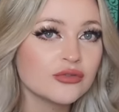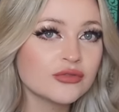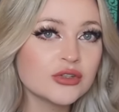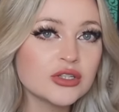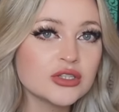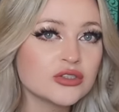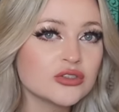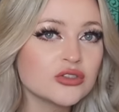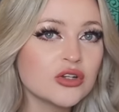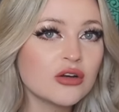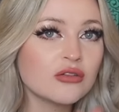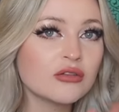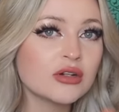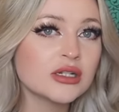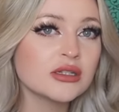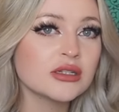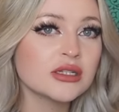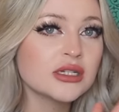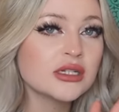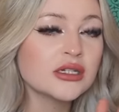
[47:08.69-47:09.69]
There's not
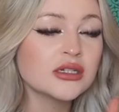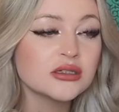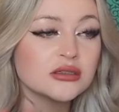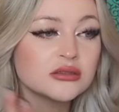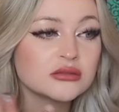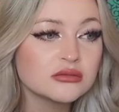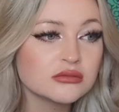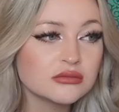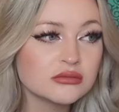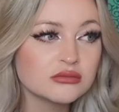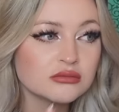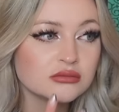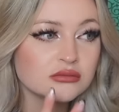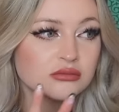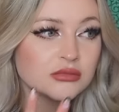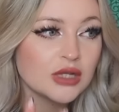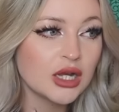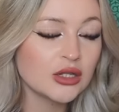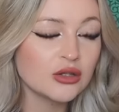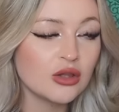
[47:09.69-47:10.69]
really
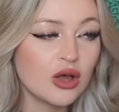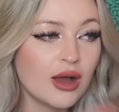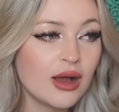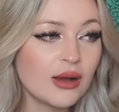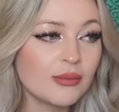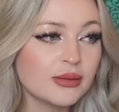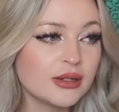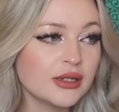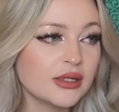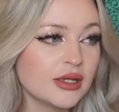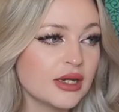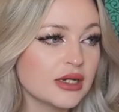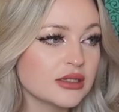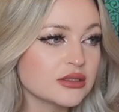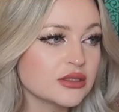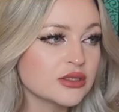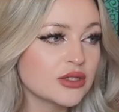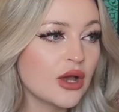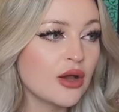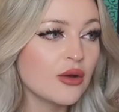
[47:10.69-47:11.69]
a lot happening
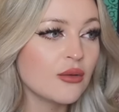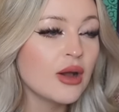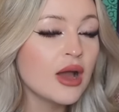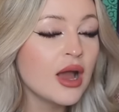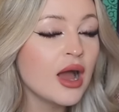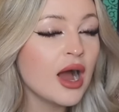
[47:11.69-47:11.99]
yet so